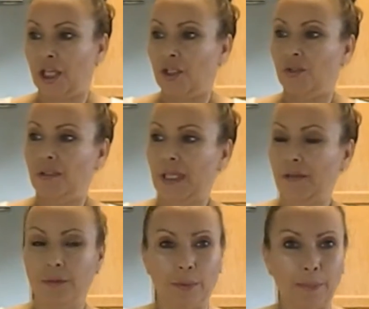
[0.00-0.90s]

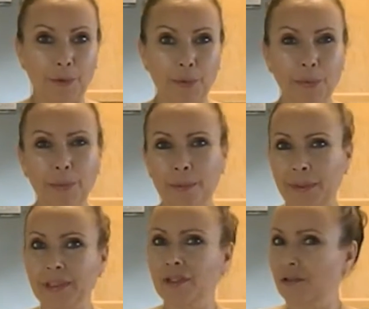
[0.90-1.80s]
Remember when we
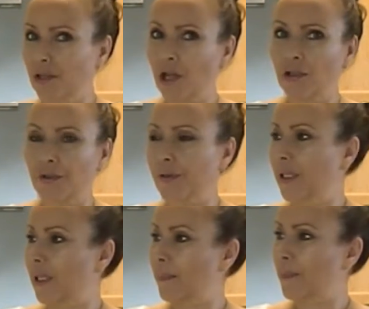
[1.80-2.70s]
went to the Dollar Tree
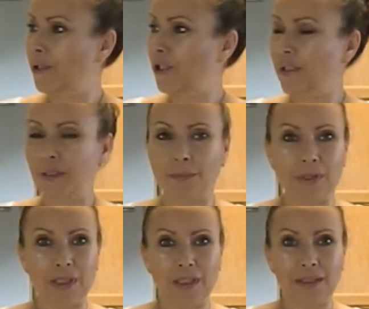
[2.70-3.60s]
and I purchased some of
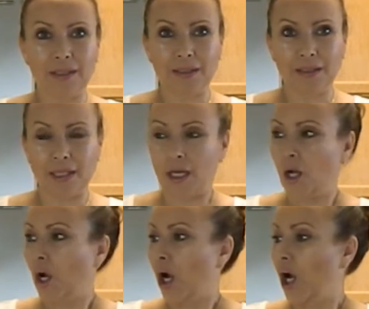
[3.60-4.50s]
these
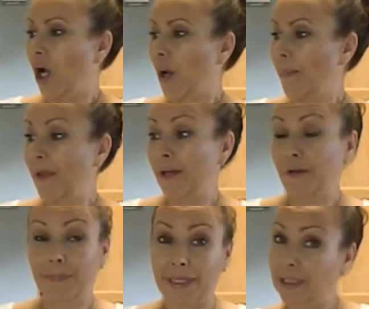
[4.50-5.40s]
that
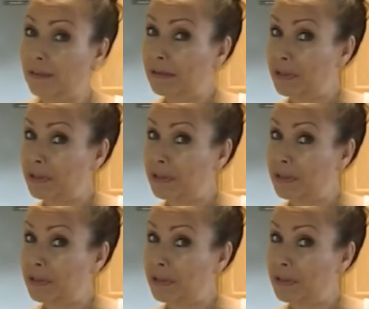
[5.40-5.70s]
are made in the